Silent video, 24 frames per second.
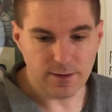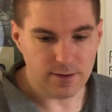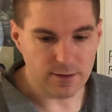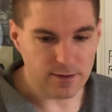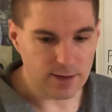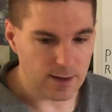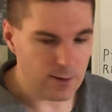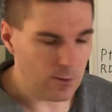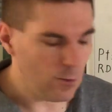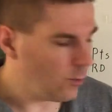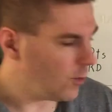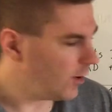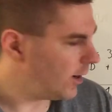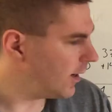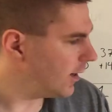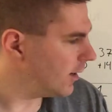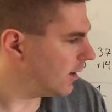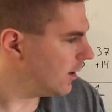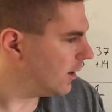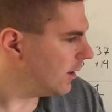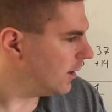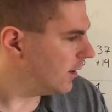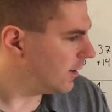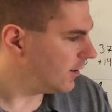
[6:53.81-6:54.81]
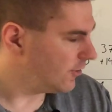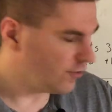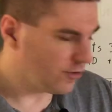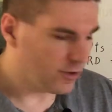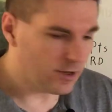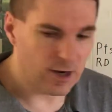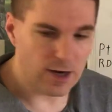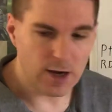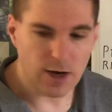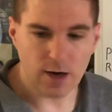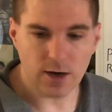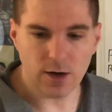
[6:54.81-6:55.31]
same way
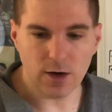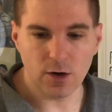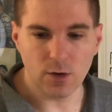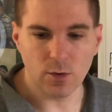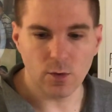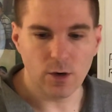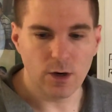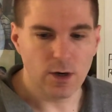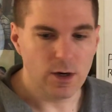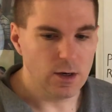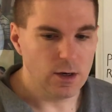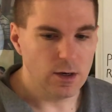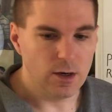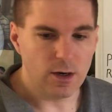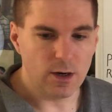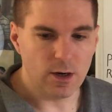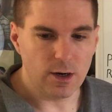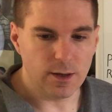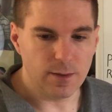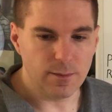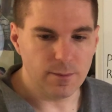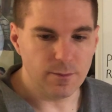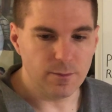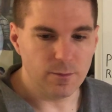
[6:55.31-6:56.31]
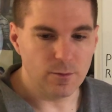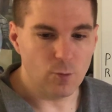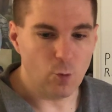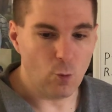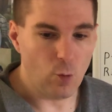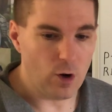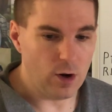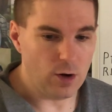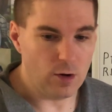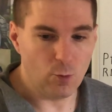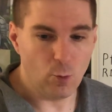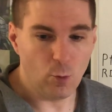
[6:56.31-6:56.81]
Chicago won
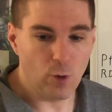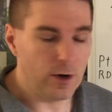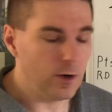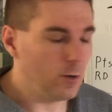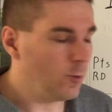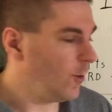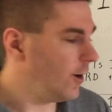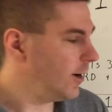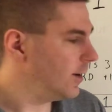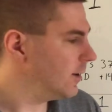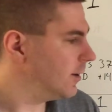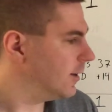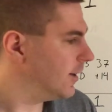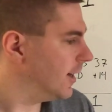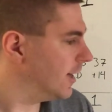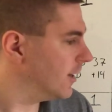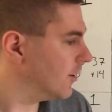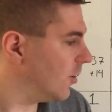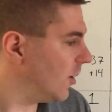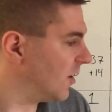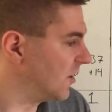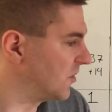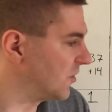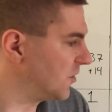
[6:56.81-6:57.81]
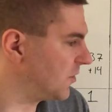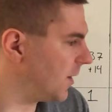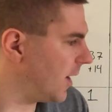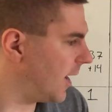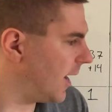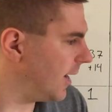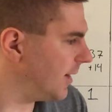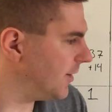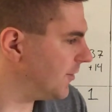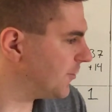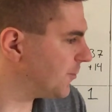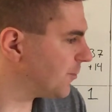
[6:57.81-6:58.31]
1 and lost
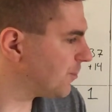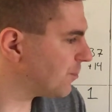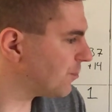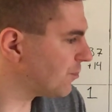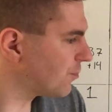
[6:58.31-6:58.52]
5.